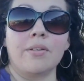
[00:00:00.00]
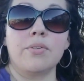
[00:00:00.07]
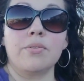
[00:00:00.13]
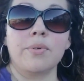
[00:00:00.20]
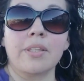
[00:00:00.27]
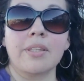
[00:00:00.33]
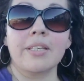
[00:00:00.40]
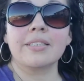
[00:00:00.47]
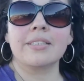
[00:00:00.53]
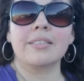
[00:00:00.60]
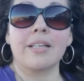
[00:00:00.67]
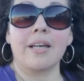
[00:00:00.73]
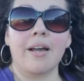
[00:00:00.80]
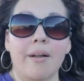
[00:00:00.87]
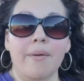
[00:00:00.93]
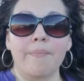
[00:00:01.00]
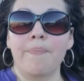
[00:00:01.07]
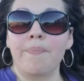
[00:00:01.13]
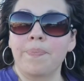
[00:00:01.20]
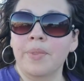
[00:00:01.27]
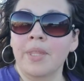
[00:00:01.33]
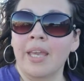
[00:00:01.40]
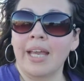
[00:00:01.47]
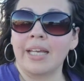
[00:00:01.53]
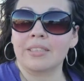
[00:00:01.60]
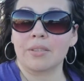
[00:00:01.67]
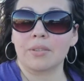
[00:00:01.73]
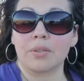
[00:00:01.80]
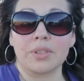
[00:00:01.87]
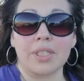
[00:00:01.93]
doing this as a
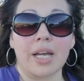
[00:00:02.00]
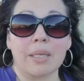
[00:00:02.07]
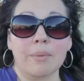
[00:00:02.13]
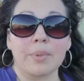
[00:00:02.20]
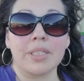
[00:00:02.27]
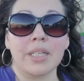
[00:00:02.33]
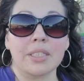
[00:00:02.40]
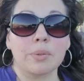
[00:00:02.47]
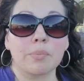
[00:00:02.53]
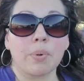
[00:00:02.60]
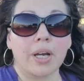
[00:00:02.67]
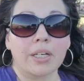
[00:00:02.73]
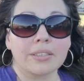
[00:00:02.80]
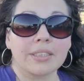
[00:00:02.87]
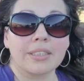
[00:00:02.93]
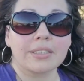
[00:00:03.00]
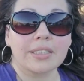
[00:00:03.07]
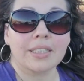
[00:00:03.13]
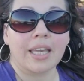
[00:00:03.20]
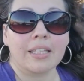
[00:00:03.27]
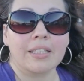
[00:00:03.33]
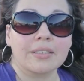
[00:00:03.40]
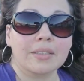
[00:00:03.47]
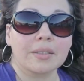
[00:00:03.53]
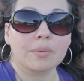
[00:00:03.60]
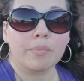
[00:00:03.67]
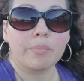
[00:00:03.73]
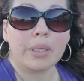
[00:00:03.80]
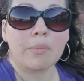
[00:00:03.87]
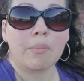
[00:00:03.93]
little documentation process. Again, this is
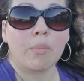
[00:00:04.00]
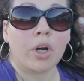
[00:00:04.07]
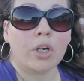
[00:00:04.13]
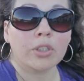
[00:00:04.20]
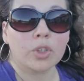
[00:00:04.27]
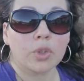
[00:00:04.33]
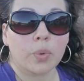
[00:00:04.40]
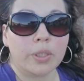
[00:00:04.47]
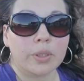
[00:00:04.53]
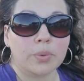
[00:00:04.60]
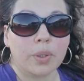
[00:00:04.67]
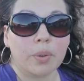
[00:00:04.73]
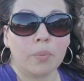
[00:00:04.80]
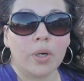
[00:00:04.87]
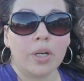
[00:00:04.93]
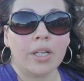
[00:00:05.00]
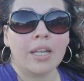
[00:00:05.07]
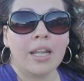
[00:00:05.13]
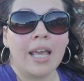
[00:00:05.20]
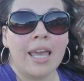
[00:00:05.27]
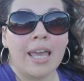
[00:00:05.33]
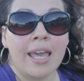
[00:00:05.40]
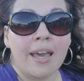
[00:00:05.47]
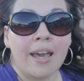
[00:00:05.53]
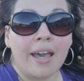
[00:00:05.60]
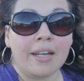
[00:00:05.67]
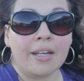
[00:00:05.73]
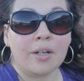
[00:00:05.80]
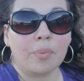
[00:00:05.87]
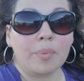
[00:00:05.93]
mid-March 2021.
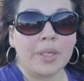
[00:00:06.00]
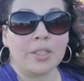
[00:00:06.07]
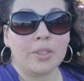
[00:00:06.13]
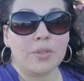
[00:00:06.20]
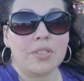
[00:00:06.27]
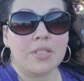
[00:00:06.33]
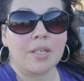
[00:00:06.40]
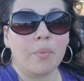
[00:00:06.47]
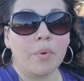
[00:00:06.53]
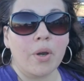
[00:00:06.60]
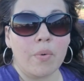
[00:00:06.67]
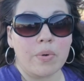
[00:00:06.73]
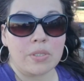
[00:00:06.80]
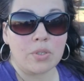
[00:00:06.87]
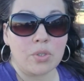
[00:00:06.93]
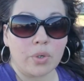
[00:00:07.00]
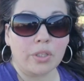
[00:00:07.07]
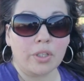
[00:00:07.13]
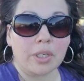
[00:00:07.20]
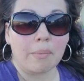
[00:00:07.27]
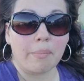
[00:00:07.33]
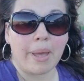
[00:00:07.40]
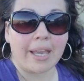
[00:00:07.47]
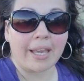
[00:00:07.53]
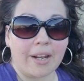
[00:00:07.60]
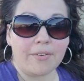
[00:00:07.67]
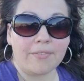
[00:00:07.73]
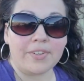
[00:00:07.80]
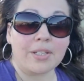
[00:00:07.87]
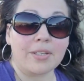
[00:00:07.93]
And it'll be interesting. We always enjoy looking back at
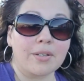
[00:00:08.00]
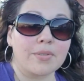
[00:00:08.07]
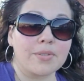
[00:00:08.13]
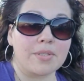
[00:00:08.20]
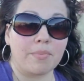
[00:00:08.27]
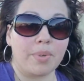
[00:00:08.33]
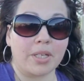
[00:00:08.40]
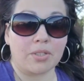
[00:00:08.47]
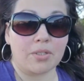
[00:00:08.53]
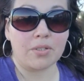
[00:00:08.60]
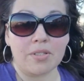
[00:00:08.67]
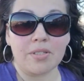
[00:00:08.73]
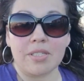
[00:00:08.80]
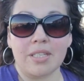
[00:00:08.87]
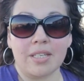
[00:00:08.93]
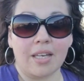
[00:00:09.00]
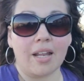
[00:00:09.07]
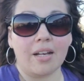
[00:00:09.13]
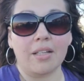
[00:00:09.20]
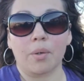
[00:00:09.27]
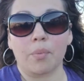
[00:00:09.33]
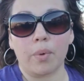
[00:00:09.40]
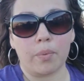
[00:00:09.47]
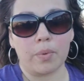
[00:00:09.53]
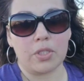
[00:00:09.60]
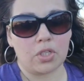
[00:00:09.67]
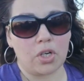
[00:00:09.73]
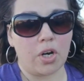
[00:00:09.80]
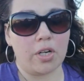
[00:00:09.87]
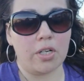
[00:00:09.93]
our videos and pictures and seeing kind of like where we
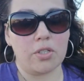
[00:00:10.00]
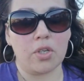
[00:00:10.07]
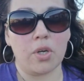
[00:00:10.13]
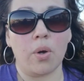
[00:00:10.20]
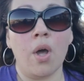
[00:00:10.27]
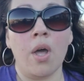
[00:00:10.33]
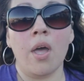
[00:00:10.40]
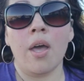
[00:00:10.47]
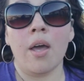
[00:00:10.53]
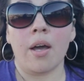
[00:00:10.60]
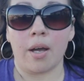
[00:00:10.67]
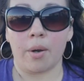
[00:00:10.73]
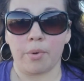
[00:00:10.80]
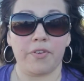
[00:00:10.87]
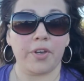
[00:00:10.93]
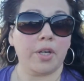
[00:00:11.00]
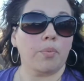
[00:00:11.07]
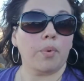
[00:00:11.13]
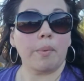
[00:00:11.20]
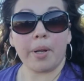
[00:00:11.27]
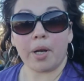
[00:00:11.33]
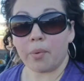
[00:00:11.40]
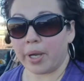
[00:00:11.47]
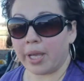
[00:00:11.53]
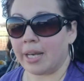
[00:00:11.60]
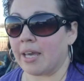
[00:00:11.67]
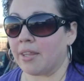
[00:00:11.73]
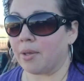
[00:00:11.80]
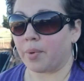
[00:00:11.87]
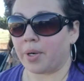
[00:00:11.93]
started. So we figured what better way, now that we're